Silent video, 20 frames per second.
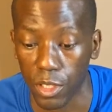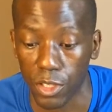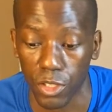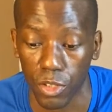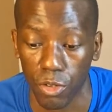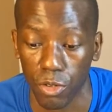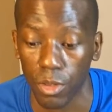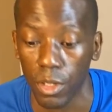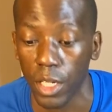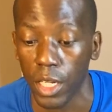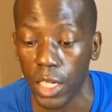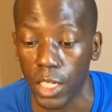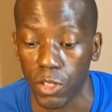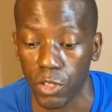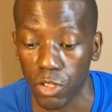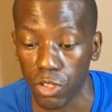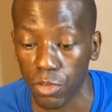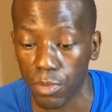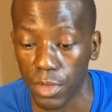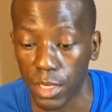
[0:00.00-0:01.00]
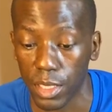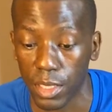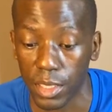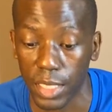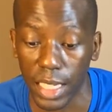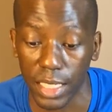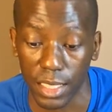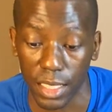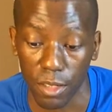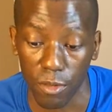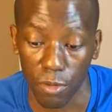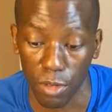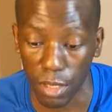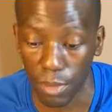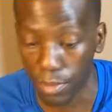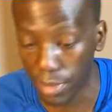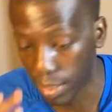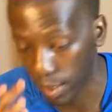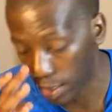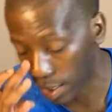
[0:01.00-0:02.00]
So in order to meet, that's a really
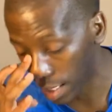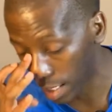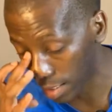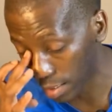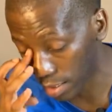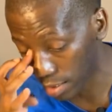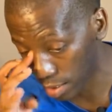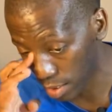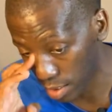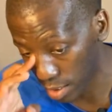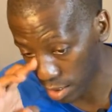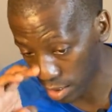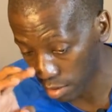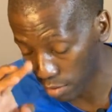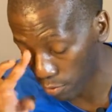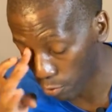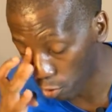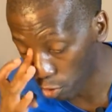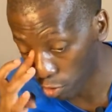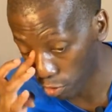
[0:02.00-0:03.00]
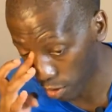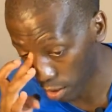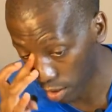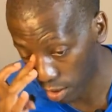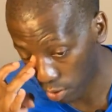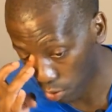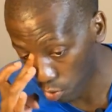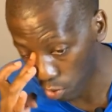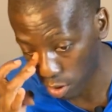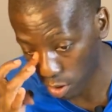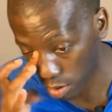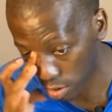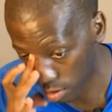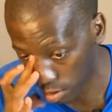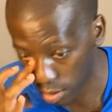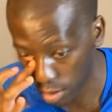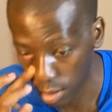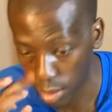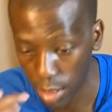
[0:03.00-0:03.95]
big class. I think it's a 4-credit course.